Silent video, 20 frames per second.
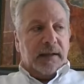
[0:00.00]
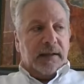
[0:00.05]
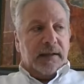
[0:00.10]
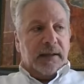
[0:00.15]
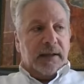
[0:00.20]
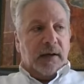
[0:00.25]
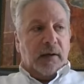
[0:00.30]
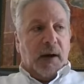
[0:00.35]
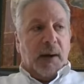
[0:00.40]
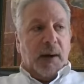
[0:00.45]

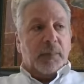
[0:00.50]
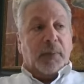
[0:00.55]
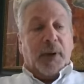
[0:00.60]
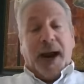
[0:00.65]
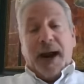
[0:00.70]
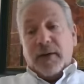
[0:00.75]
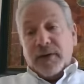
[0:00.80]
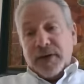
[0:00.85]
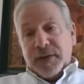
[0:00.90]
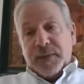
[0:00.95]
you know, I'm
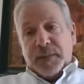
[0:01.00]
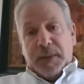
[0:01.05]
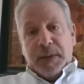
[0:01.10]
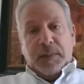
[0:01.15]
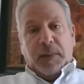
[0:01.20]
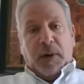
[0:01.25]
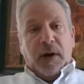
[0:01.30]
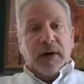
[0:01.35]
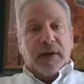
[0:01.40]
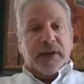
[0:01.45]
proud to be
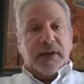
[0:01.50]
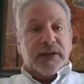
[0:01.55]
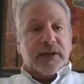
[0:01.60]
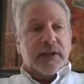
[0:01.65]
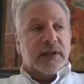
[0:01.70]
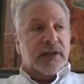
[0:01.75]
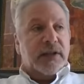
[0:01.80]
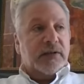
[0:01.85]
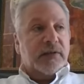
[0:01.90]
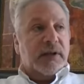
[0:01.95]
part of this
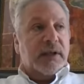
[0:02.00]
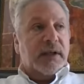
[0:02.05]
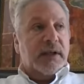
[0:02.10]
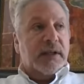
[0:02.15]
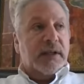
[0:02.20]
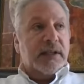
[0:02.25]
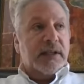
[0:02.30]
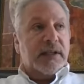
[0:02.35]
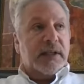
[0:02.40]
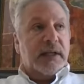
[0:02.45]
industry
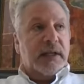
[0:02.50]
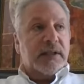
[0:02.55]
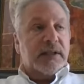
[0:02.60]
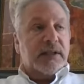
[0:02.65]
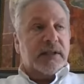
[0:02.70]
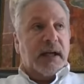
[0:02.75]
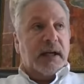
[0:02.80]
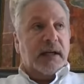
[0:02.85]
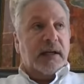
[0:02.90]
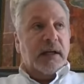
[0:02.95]
in the sense
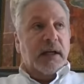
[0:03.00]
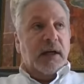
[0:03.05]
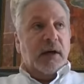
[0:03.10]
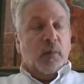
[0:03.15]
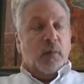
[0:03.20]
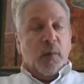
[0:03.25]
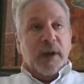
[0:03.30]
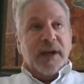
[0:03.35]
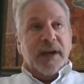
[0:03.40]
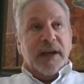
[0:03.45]
that
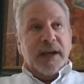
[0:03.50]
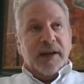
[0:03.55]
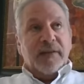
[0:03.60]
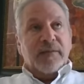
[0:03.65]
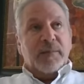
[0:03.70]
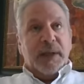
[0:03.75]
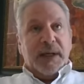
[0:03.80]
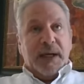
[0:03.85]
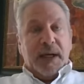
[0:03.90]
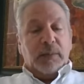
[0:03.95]
we have
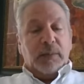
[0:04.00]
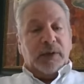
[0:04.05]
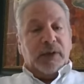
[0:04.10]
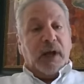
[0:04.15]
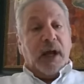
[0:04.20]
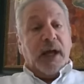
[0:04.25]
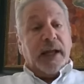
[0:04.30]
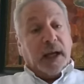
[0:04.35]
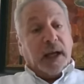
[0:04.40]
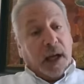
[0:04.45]
been able to
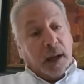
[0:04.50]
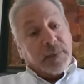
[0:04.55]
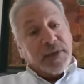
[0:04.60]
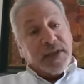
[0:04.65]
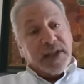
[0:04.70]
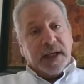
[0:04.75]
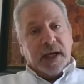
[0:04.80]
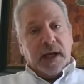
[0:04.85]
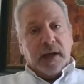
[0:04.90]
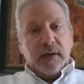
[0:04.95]
kind of come
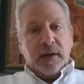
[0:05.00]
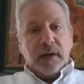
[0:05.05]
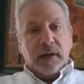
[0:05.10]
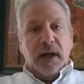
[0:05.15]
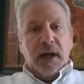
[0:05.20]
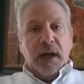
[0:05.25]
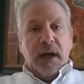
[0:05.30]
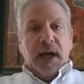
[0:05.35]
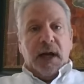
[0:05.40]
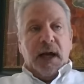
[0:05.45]
together
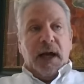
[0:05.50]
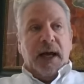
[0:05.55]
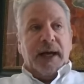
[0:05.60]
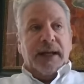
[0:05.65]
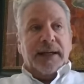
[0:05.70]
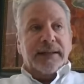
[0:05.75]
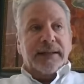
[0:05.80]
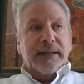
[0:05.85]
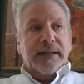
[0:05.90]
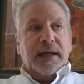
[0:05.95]

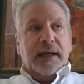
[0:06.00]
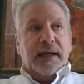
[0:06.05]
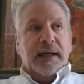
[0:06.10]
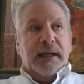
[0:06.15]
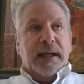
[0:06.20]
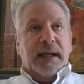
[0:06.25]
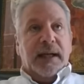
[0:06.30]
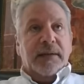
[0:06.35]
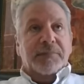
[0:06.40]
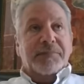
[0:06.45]
and uh,
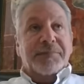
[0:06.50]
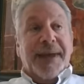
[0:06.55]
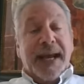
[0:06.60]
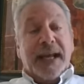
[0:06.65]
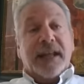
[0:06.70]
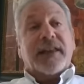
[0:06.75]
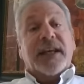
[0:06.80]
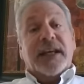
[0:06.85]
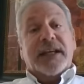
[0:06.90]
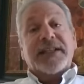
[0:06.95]
and
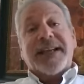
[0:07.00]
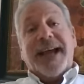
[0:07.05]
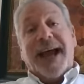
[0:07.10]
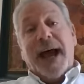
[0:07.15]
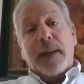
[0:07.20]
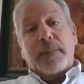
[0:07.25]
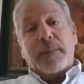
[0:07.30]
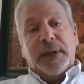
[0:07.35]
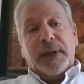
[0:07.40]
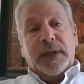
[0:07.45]
make things
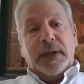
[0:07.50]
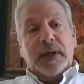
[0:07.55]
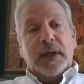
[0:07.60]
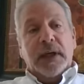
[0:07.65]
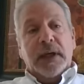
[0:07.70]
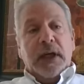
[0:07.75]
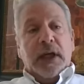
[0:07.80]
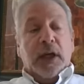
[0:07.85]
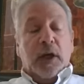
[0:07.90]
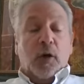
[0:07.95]
happen
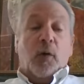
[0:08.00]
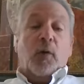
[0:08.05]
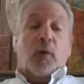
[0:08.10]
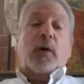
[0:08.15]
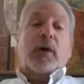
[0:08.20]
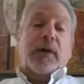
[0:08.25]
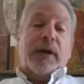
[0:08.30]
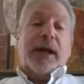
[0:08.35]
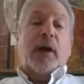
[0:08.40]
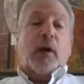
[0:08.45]
in
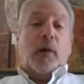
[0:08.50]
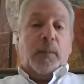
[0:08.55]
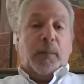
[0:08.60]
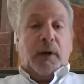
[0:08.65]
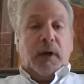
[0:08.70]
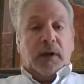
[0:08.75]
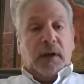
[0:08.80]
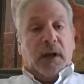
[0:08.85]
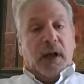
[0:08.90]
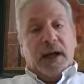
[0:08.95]
order to help
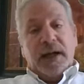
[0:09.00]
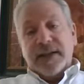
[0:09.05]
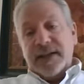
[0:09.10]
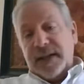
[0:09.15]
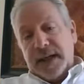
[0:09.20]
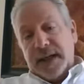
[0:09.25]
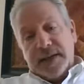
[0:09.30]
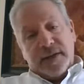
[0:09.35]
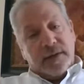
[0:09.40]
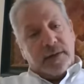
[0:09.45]
our clients.
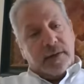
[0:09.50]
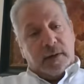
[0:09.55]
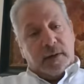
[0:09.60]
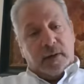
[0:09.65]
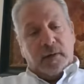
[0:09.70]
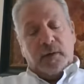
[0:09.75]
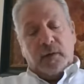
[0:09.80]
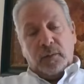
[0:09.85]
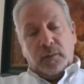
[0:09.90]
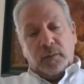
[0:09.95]
That's you
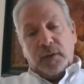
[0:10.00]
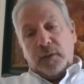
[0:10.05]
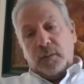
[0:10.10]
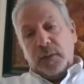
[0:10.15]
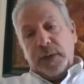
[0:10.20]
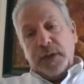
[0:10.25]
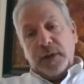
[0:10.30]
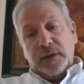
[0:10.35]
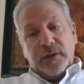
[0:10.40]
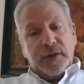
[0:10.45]
know the, the
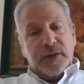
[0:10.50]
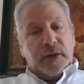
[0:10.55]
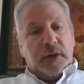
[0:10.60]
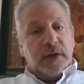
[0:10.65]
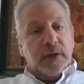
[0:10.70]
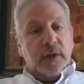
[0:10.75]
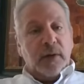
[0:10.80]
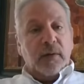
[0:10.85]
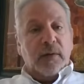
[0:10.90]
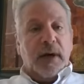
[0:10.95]
realtors on
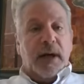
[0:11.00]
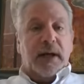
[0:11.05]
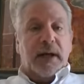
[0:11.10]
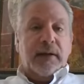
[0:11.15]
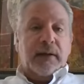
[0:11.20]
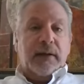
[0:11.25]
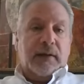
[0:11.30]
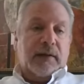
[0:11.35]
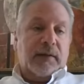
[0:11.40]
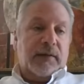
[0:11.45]
your
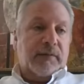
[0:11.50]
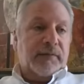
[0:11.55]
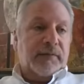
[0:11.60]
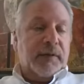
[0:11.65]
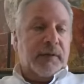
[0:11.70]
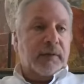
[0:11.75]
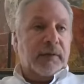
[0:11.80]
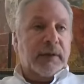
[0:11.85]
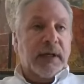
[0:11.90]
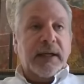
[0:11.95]
end, the,
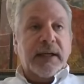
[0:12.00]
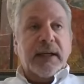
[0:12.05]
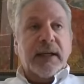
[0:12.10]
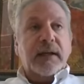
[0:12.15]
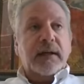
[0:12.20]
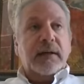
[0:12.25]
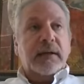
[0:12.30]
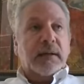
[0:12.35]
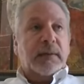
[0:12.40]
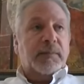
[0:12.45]
the
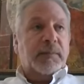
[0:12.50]
lending